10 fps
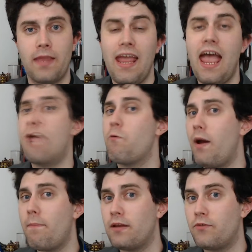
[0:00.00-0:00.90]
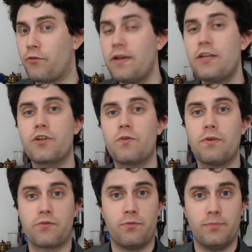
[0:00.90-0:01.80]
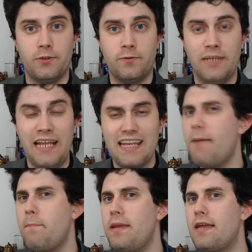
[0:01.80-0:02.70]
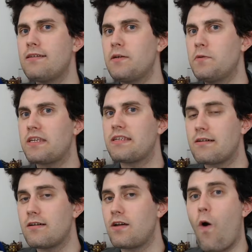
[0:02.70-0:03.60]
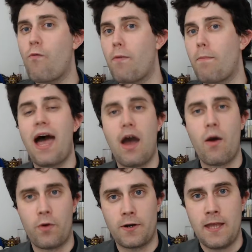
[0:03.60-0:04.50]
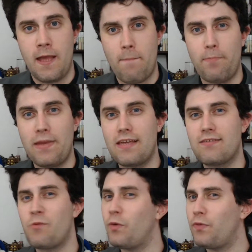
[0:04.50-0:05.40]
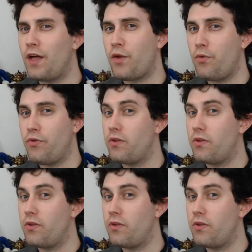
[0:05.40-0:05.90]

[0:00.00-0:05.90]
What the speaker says: A weapons feature was removed, not because it was considered overpowered, but because someone thought it was a